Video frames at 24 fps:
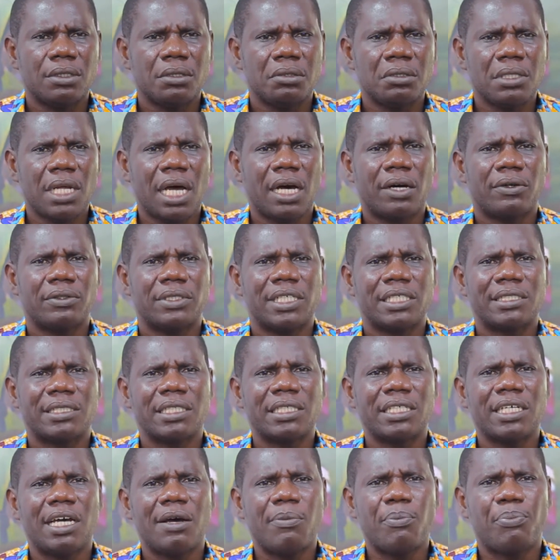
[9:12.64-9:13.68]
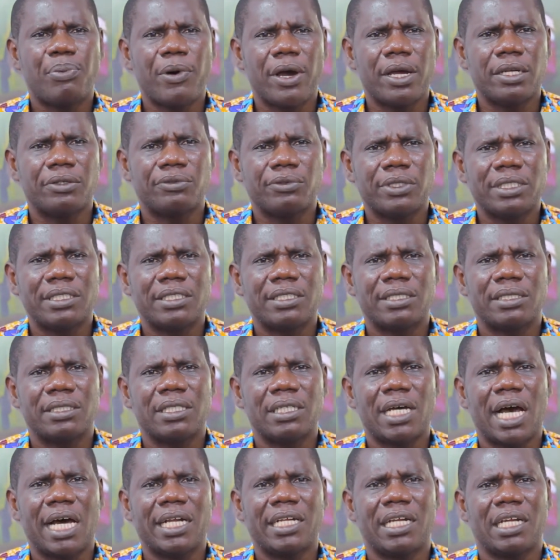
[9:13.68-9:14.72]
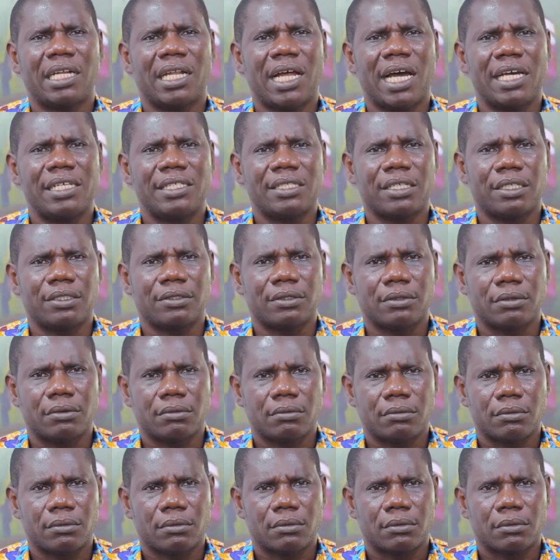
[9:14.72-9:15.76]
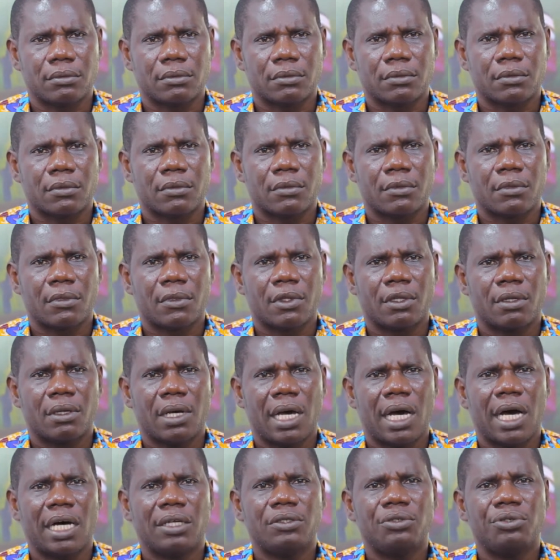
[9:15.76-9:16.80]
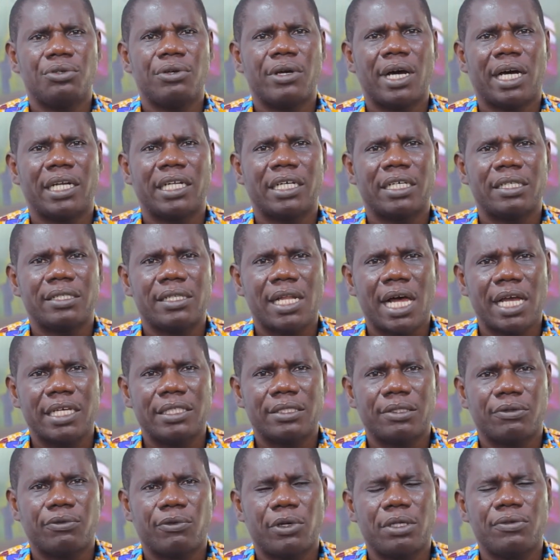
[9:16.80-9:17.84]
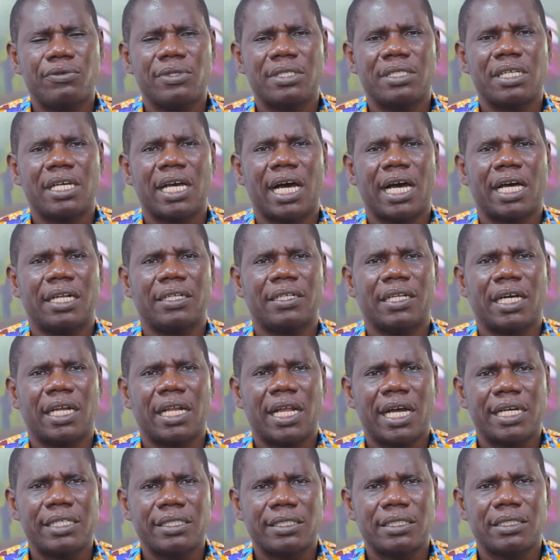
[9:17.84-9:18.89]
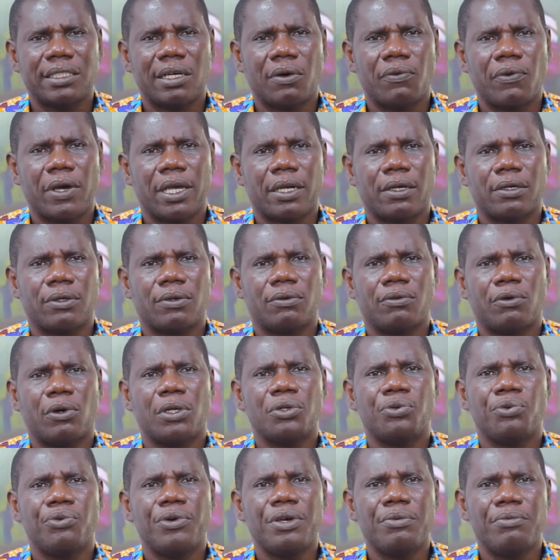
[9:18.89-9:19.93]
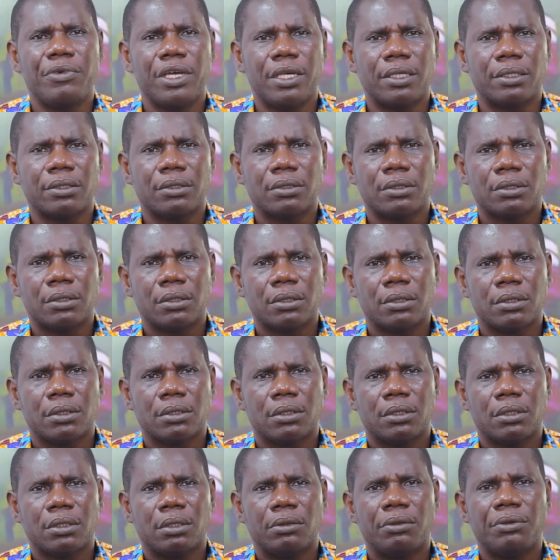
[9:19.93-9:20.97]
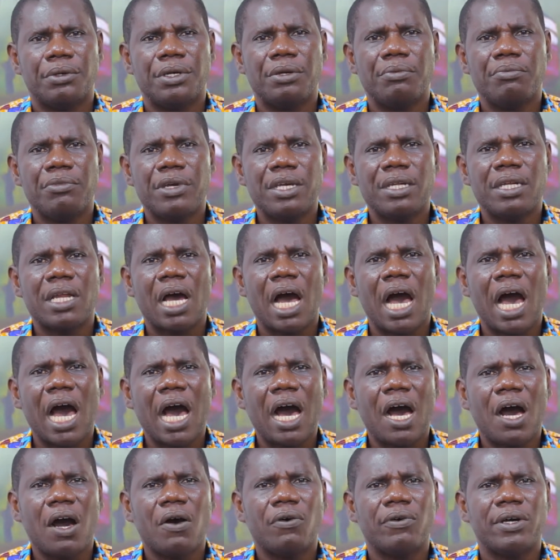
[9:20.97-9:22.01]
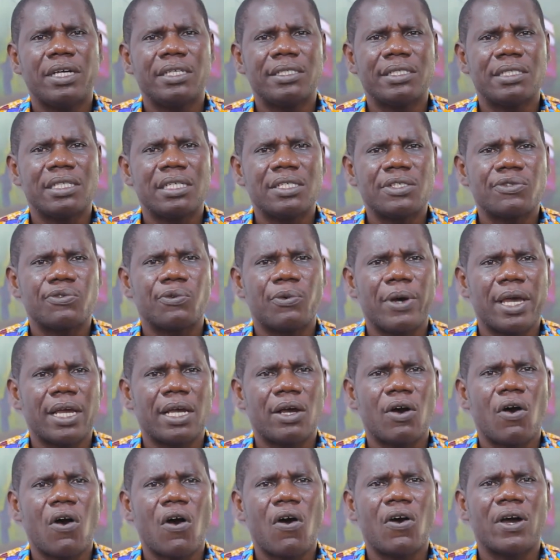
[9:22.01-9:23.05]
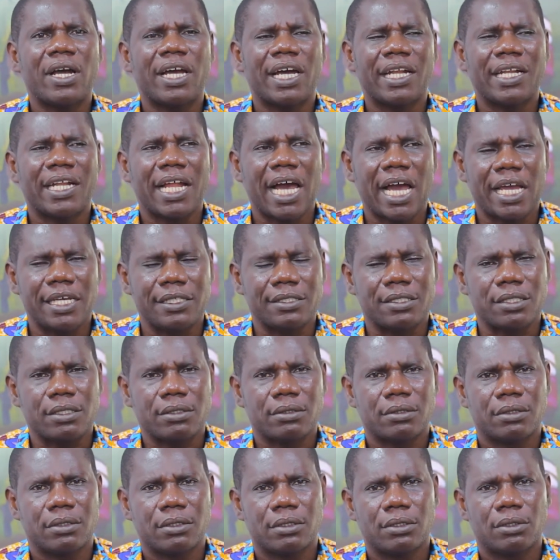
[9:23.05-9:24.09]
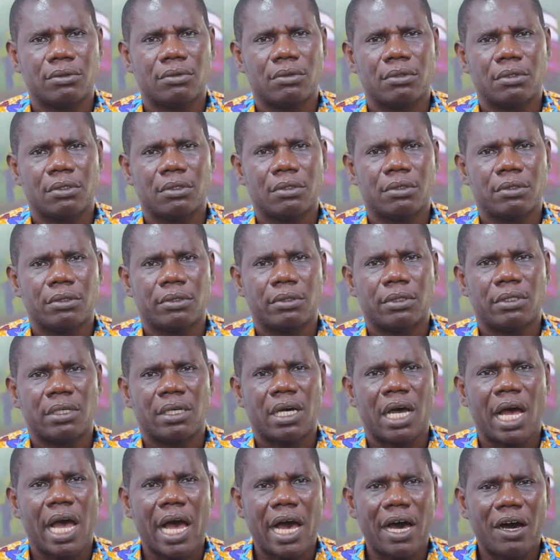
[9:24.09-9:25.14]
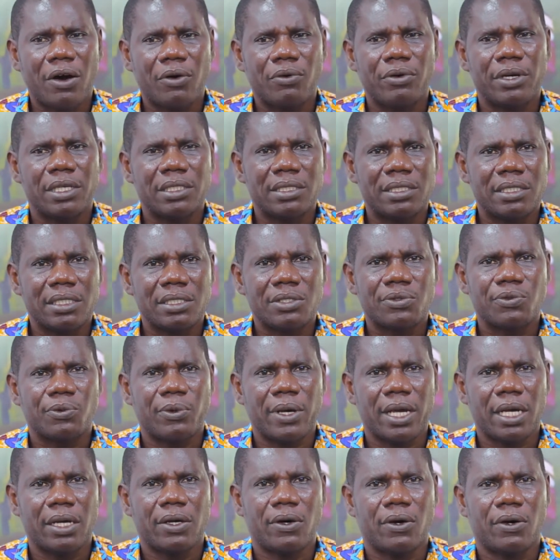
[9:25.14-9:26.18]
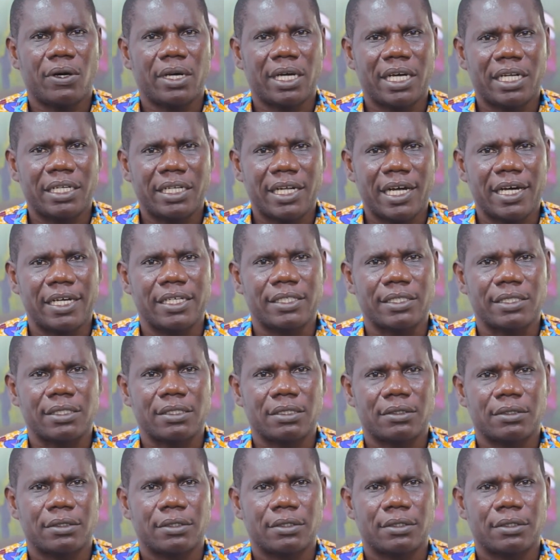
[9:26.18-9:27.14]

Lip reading: Now, the second point, which is analyzing. How do you analyze it? When we say analyzing the work, what do we mean? We mean, how is this work organized? How is this work organized?